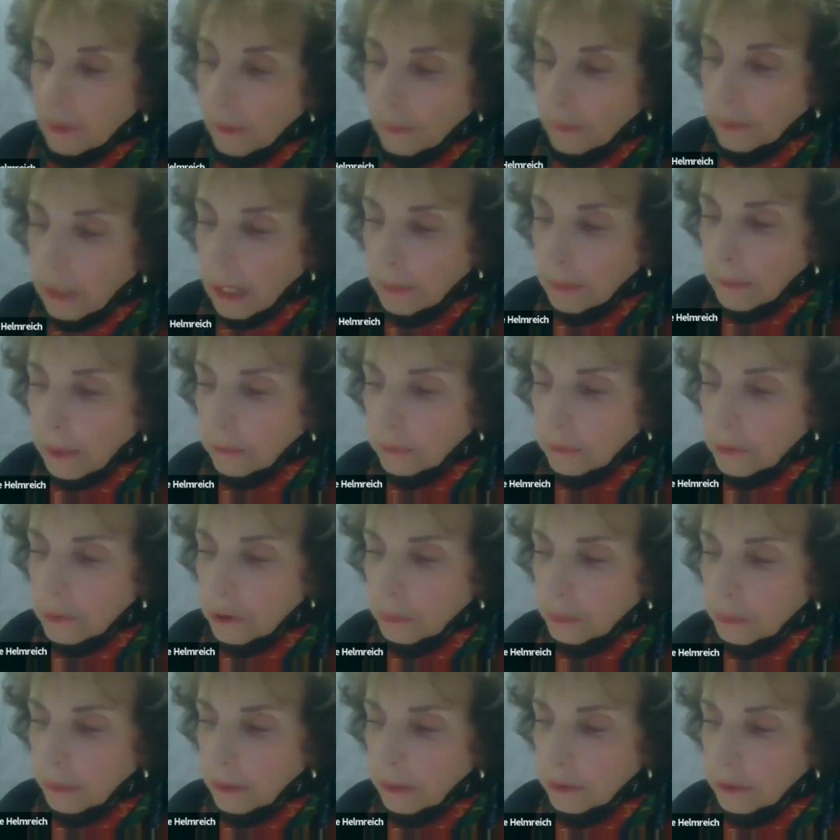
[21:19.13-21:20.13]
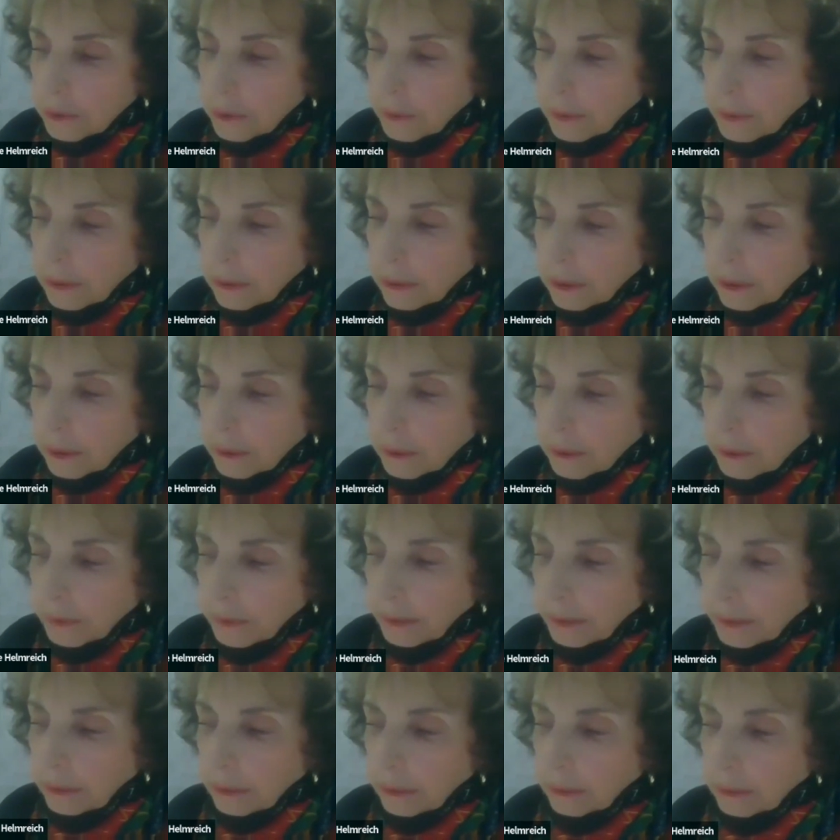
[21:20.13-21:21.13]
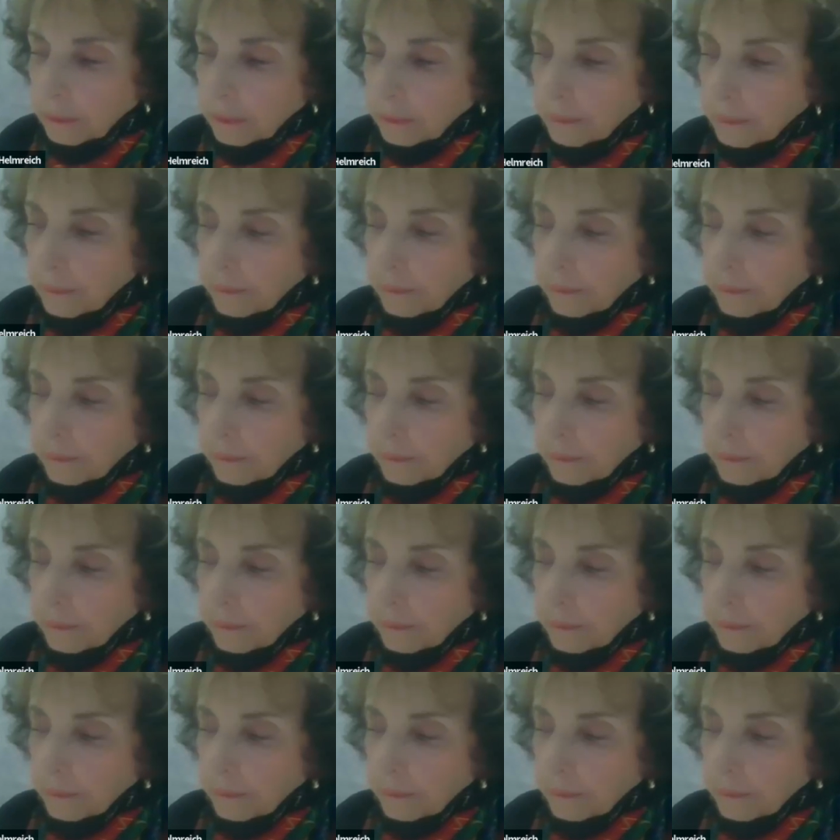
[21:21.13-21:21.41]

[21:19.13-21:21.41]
So it came out in 2023.